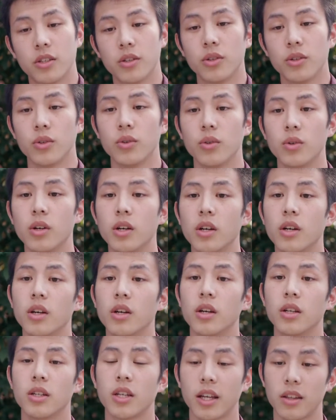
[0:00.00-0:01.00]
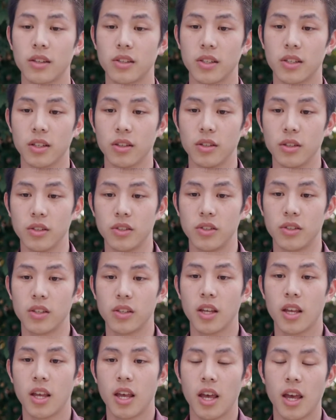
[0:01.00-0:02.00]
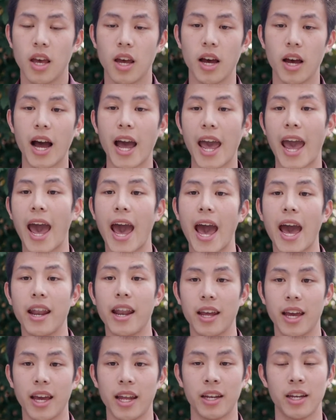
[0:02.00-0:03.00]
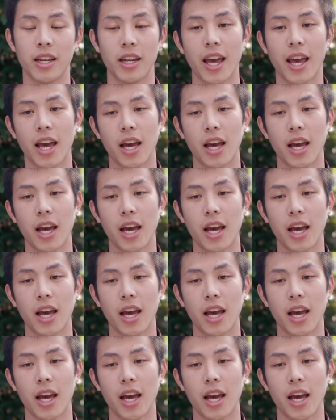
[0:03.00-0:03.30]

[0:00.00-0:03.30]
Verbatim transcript: to take the skills I had and